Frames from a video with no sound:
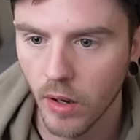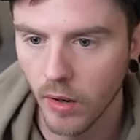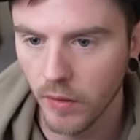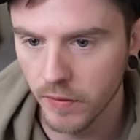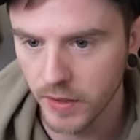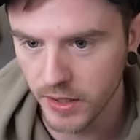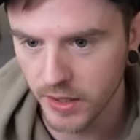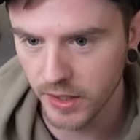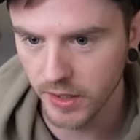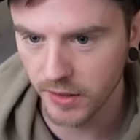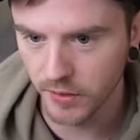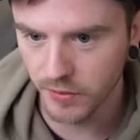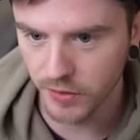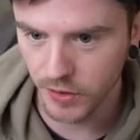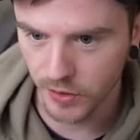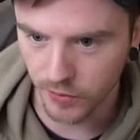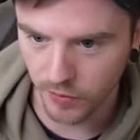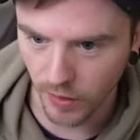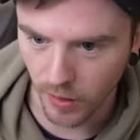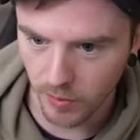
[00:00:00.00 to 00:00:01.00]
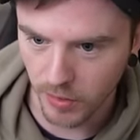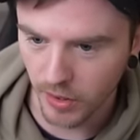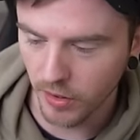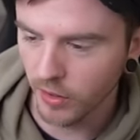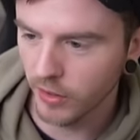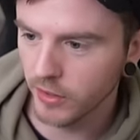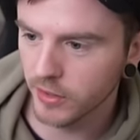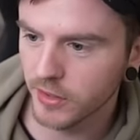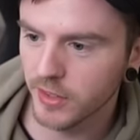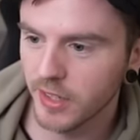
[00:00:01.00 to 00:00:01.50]
Obviously they've just flopped the
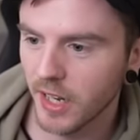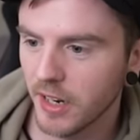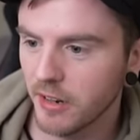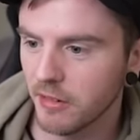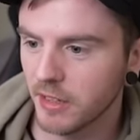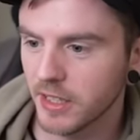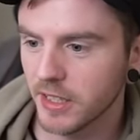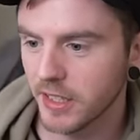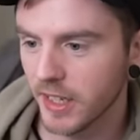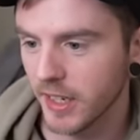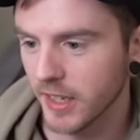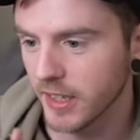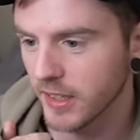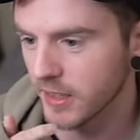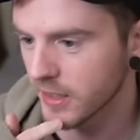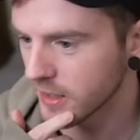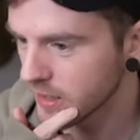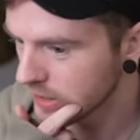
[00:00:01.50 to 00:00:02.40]
nuts. 10 or a 6.